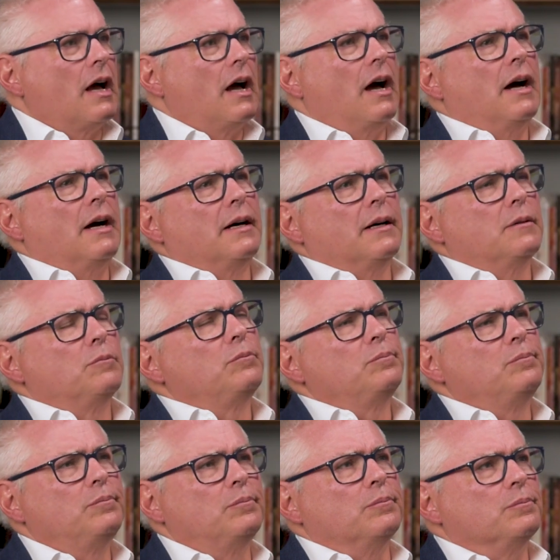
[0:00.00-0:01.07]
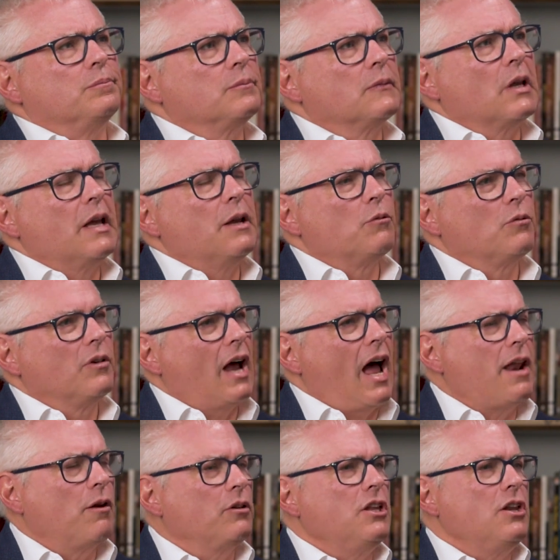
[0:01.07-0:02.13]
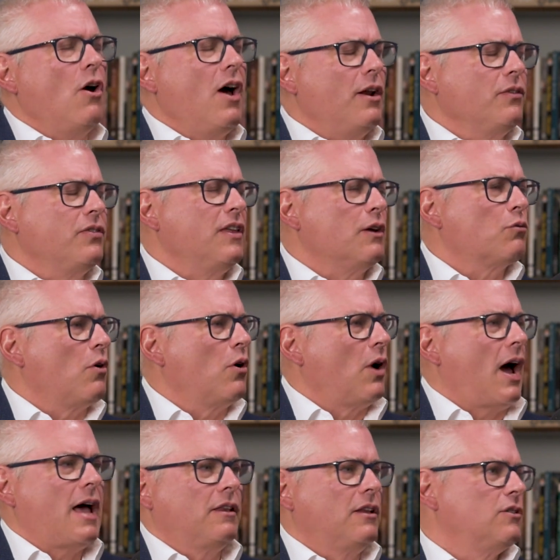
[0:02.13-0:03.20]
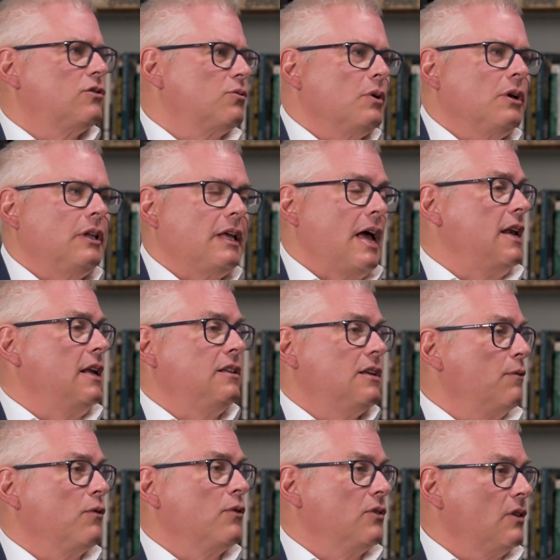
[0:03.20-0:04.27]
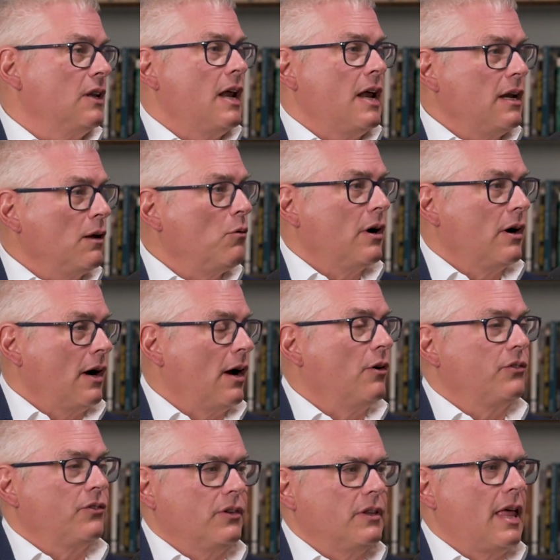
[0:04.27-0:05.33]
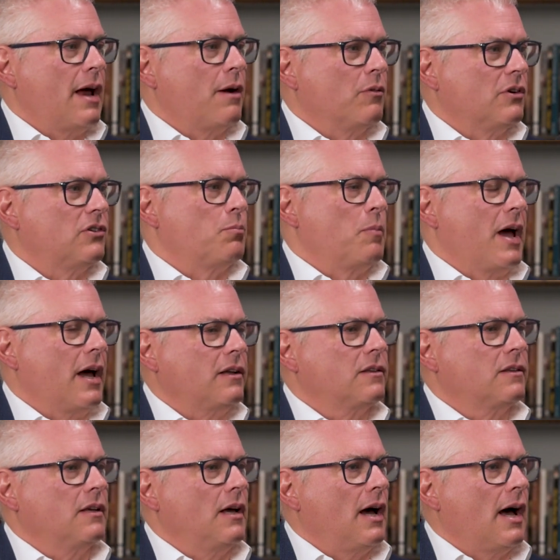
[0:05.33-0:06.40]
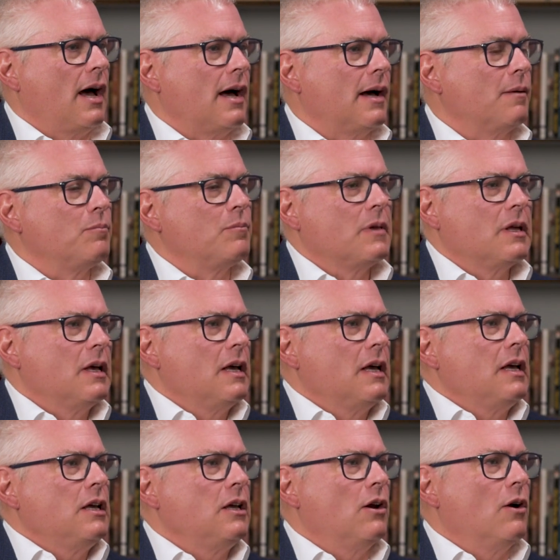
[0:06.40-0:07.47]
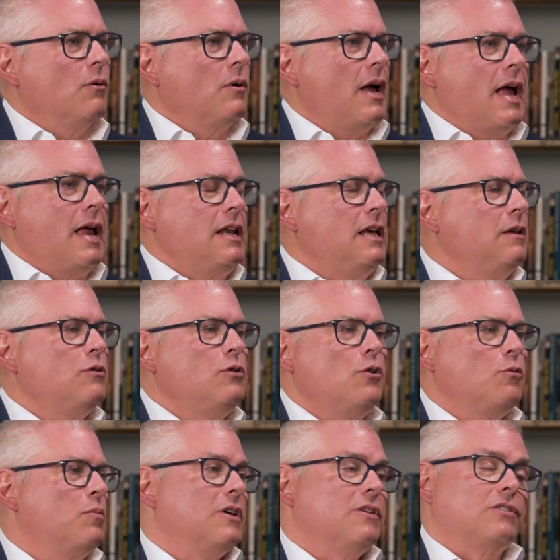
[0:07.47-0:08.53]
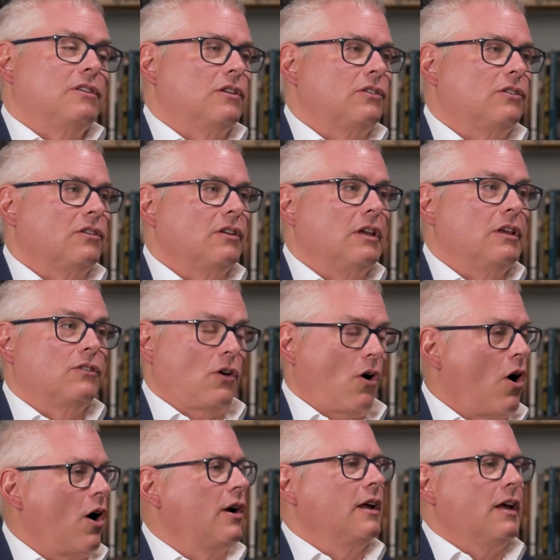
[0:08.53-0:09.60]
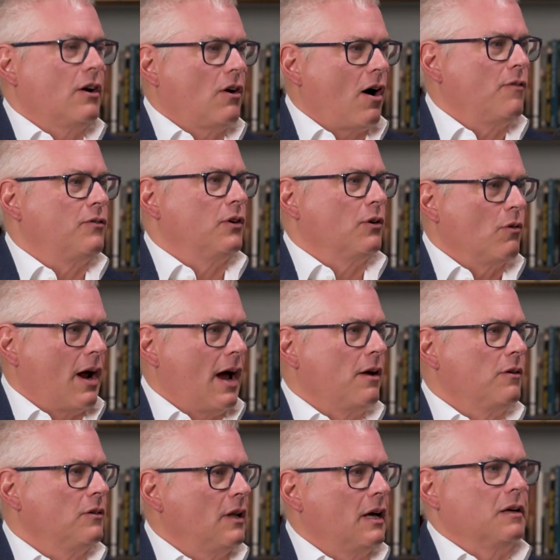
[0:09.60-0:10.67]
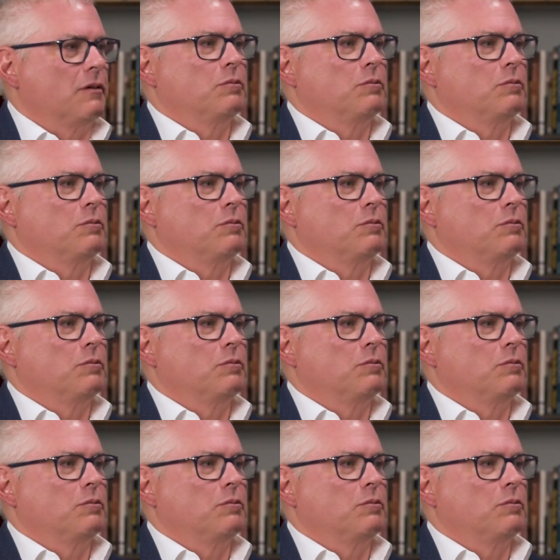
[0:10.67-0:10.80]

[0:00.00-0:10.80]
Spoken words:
And I don't think Rhode Island's really any different than anywhere else in that respect. Any new business is hard to get off the ground.